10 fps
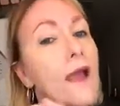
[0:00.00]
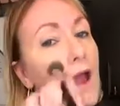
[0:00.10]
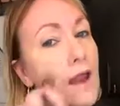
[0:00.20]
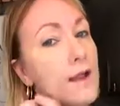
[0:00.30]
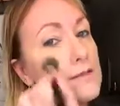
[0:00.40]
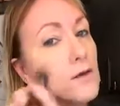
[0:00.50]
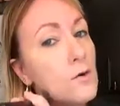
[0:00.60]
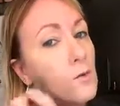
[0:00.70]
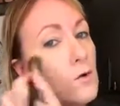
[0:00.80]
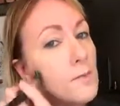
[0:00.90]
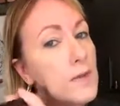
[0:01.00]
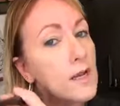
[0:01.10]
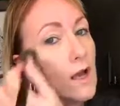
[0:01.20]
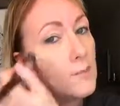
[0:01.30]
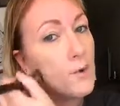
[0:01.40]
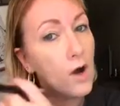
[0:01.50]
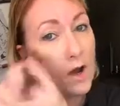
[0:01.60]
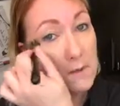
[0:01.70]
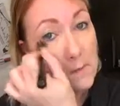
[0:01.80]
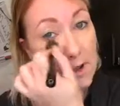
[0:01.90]
And I don't warm it up
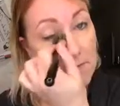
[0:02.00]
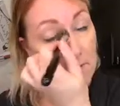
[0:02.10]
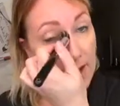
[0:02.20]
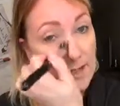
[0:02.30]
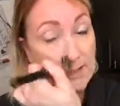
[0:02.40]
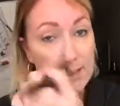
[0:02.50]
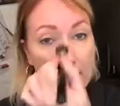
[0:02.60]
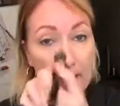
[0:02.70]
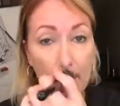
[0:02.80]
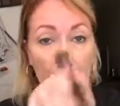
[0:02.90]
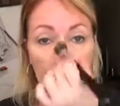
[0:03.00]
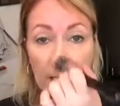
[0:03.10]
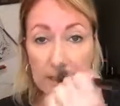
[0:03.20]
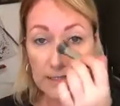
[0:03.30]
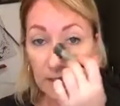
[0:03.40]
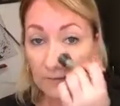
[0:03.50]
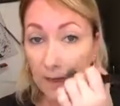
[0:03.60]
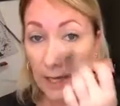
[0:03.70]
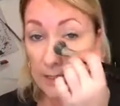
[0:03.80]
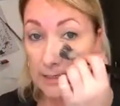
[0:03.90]
on my face because I
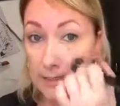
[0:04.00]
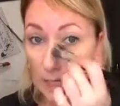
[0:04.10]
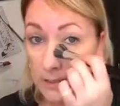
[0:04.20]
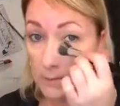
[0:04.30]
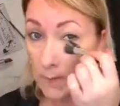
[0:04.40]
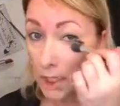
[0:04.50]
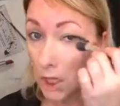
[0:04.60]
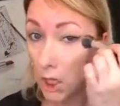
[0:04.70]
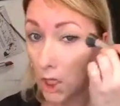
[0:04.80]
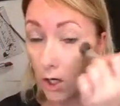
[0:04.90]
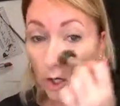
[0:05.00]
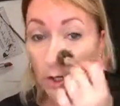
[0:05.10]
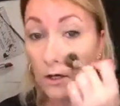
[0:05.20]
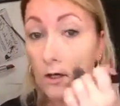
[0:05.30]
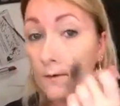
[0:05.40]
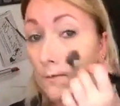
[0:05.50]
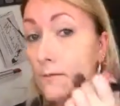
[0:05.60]
find it takes me longer